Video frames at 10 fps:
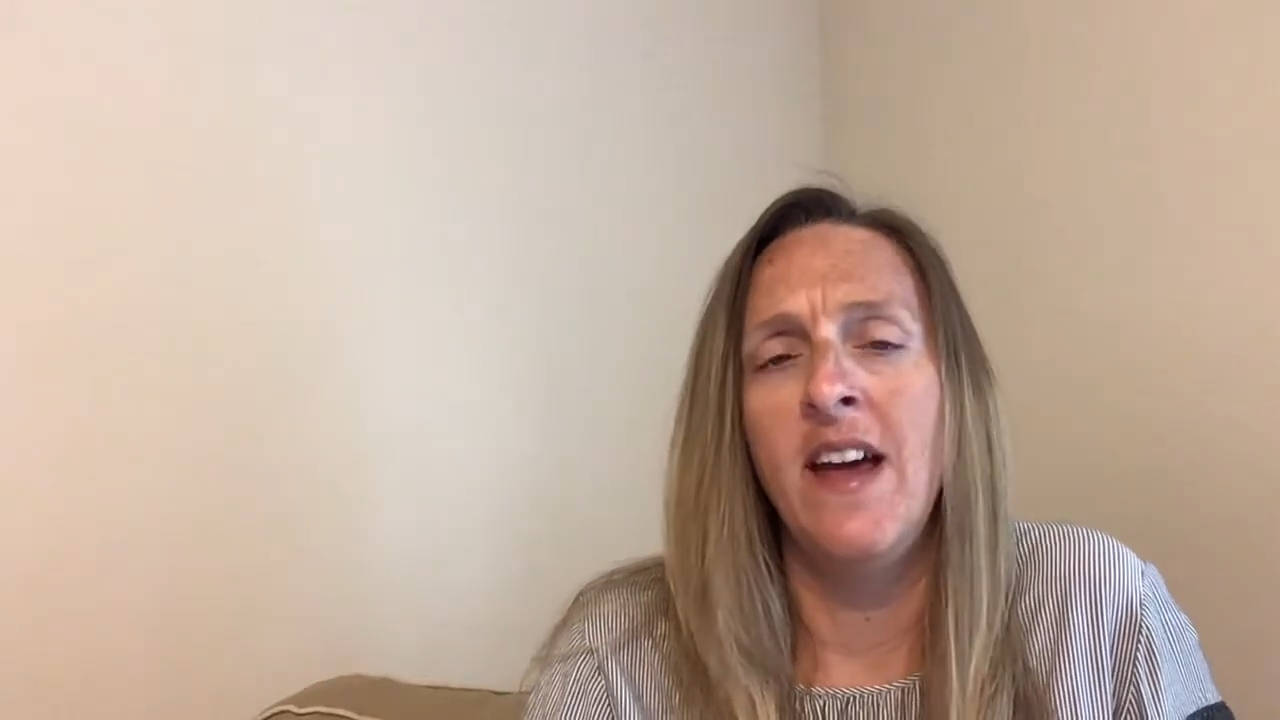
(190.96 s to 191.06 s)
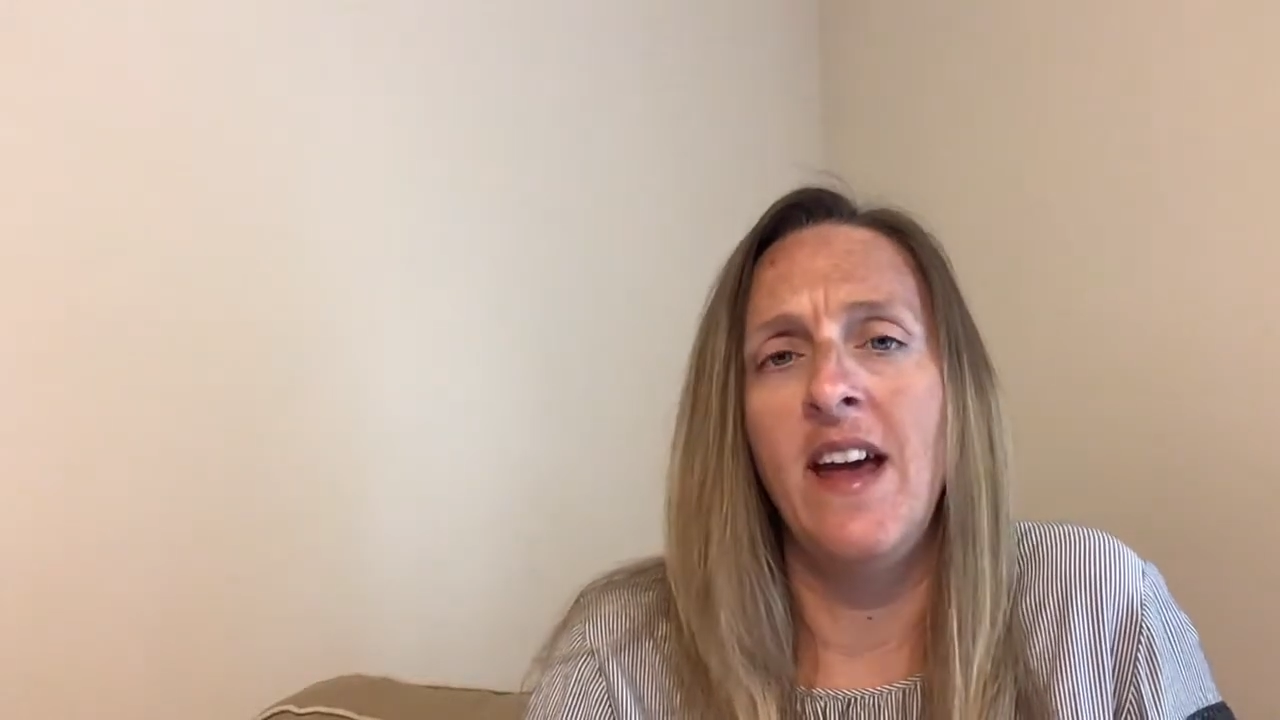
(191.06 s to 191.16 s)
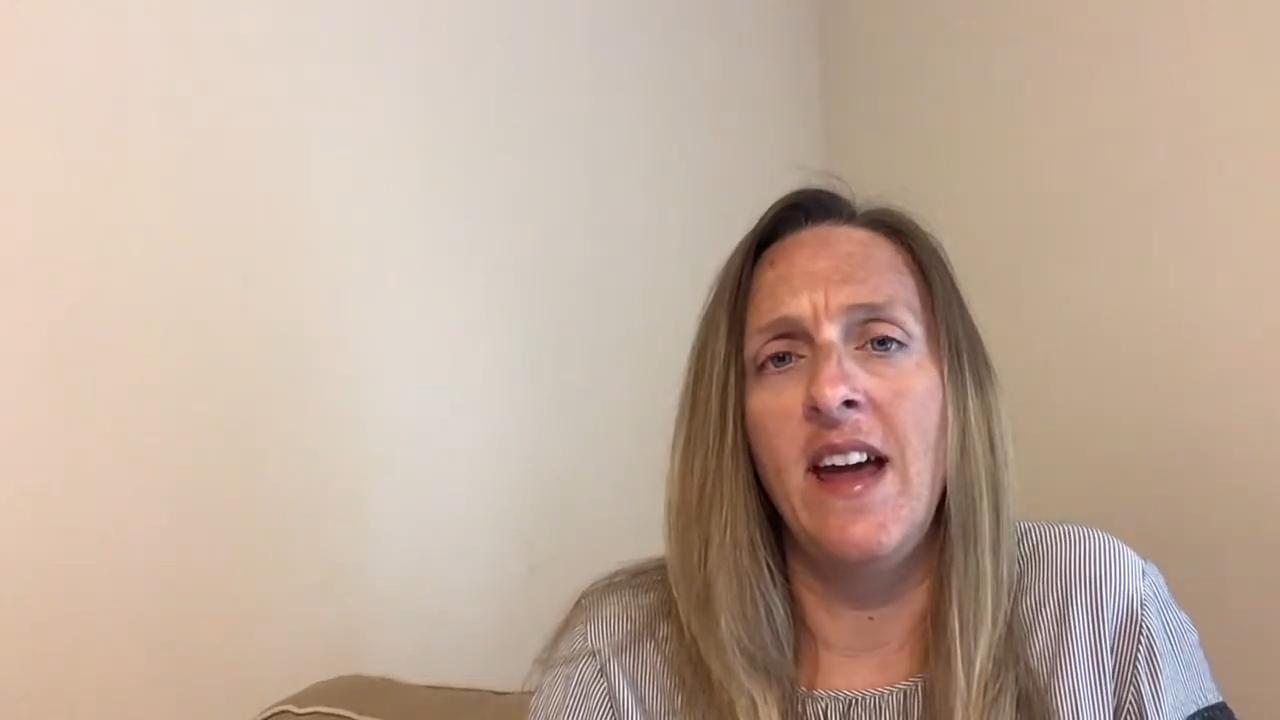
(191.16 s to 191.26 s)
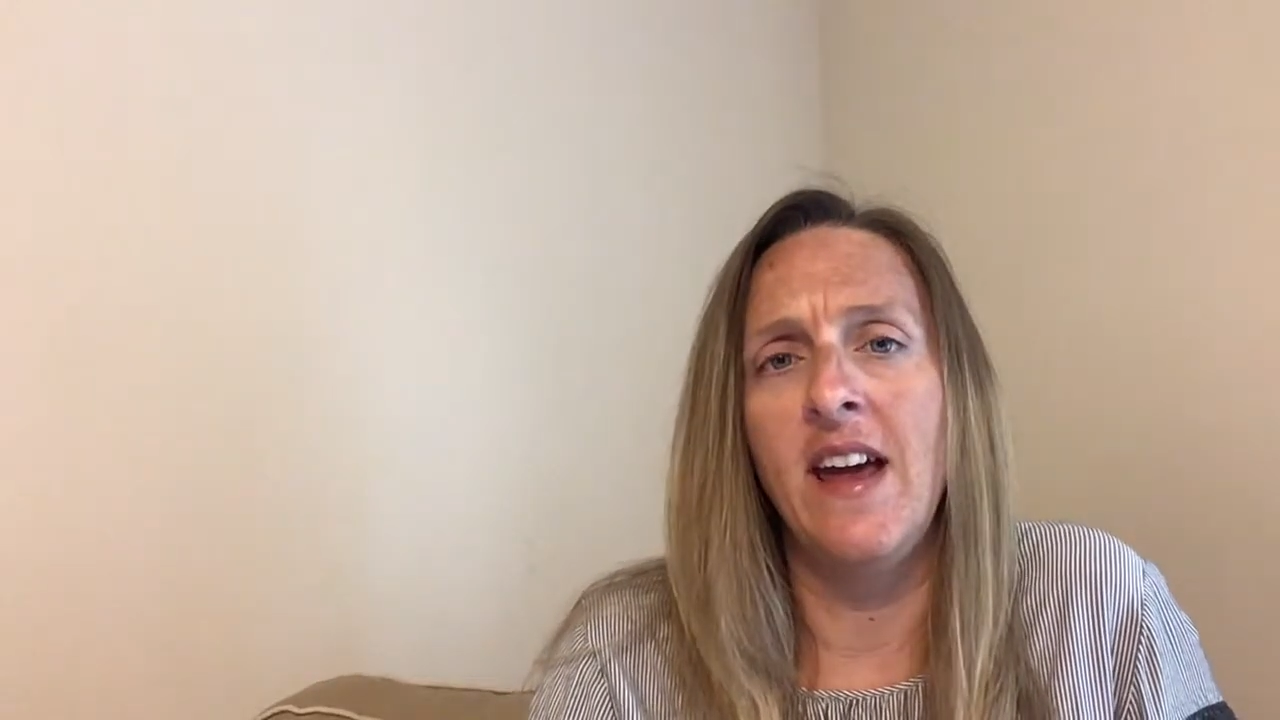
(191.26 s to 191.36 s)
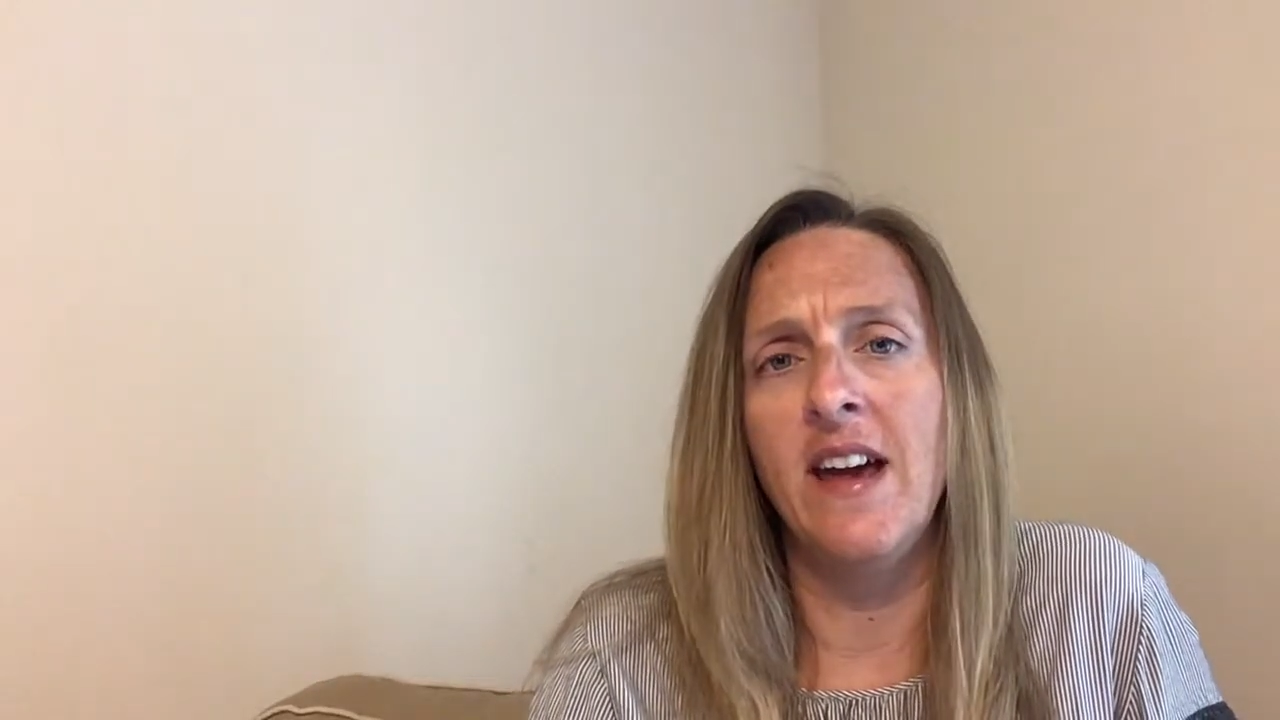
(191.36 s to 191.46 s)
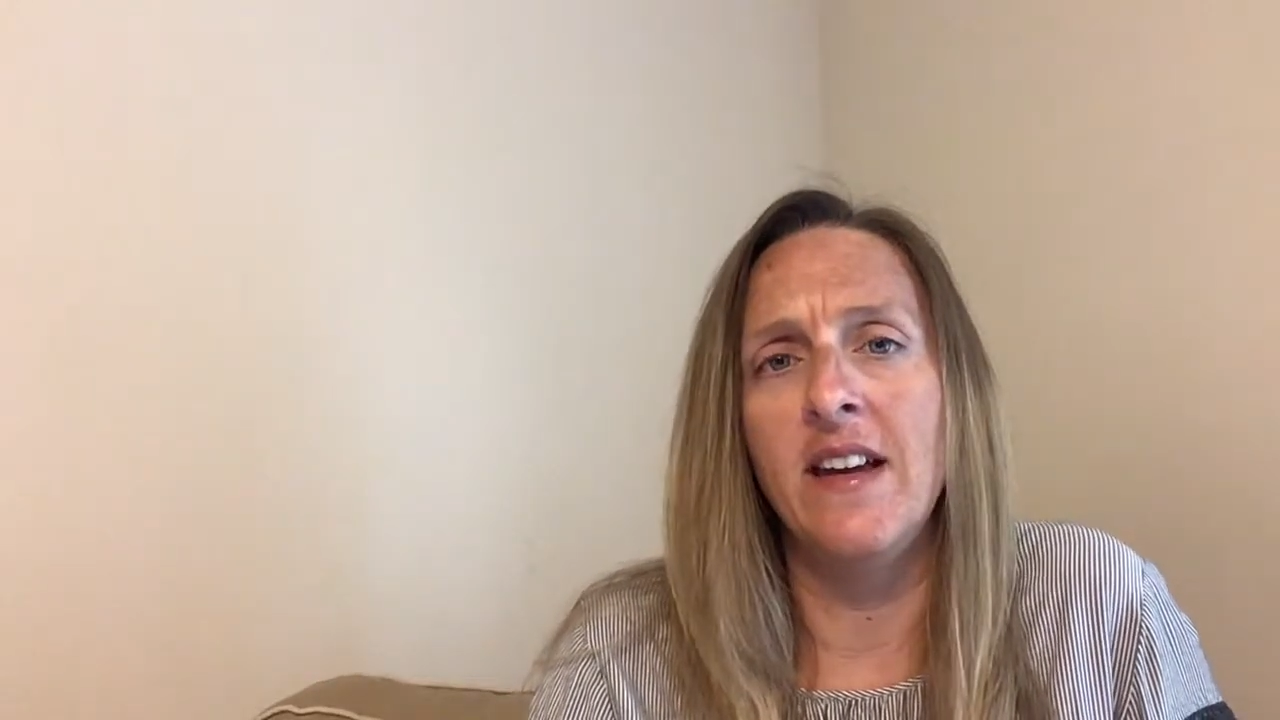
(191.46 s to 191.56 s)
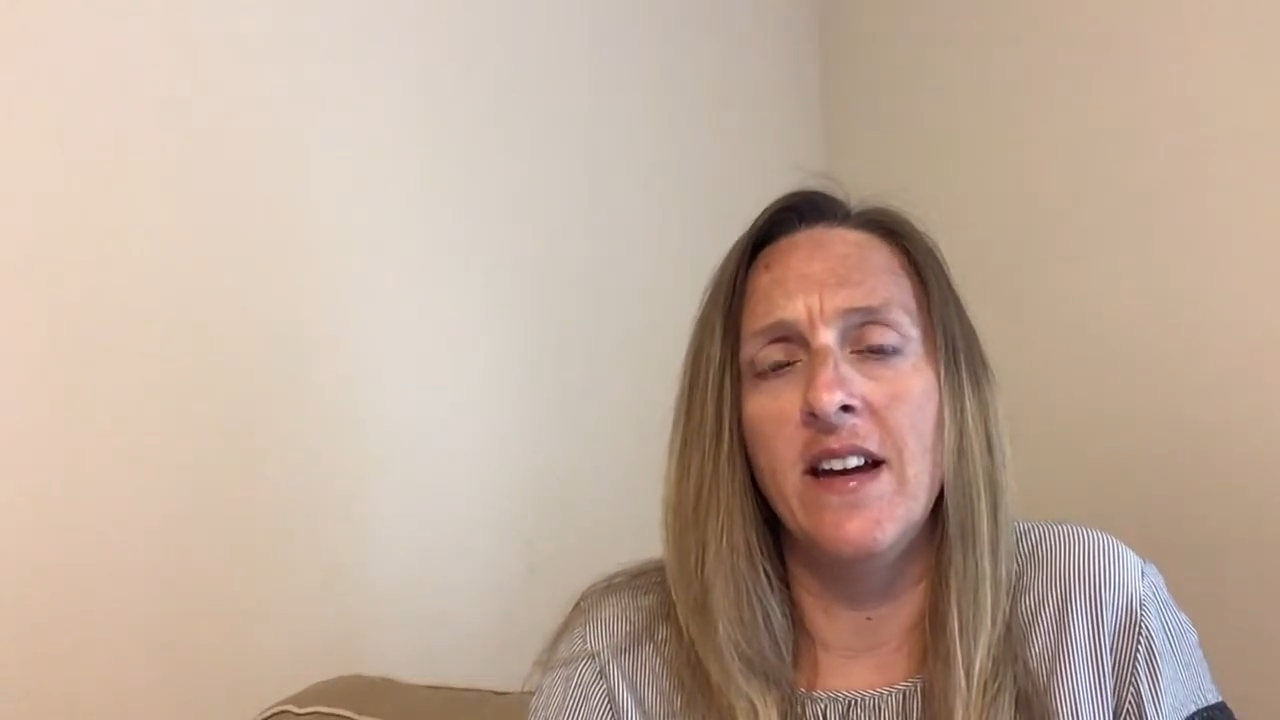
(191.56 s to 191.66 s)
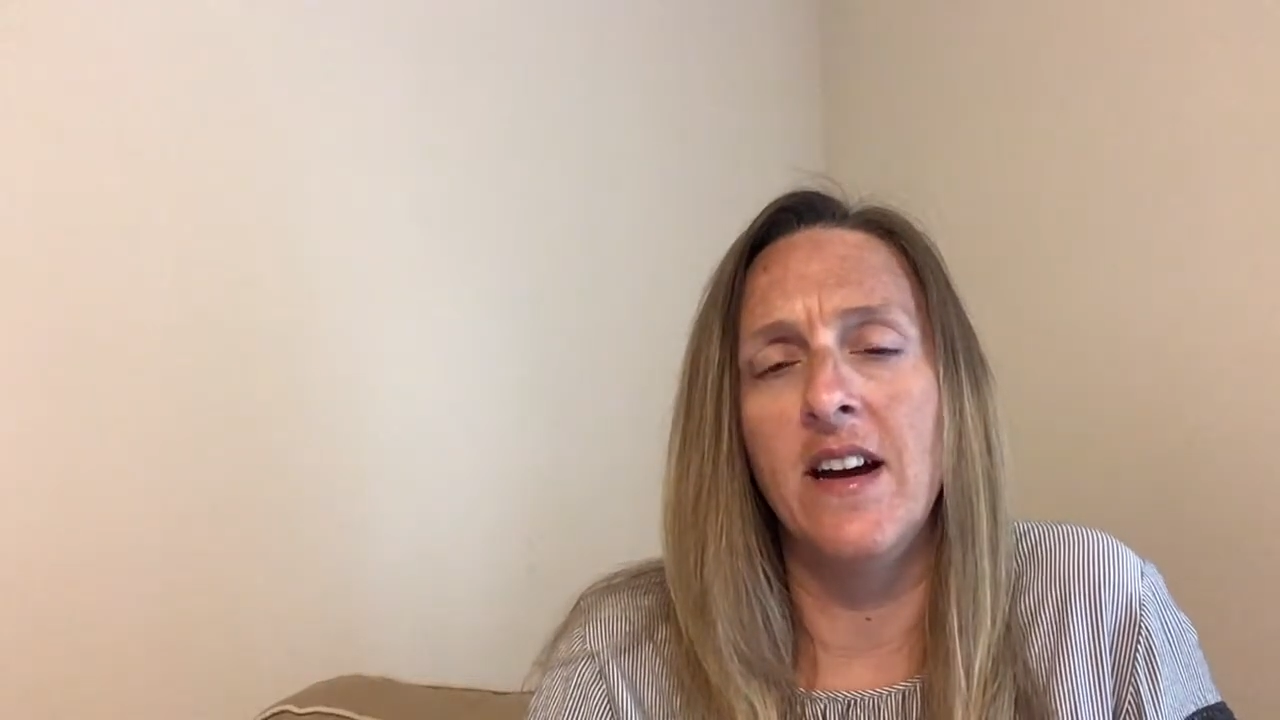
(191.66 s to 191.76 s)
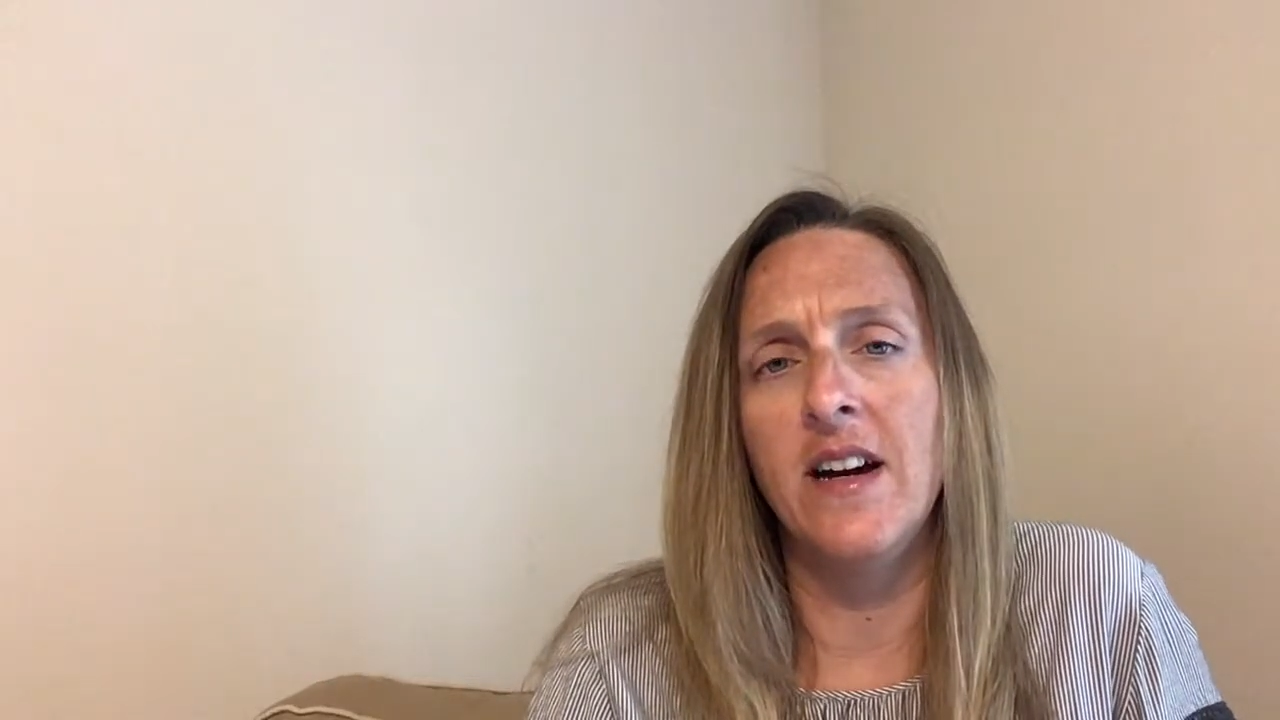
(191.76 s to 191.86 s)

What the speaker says: And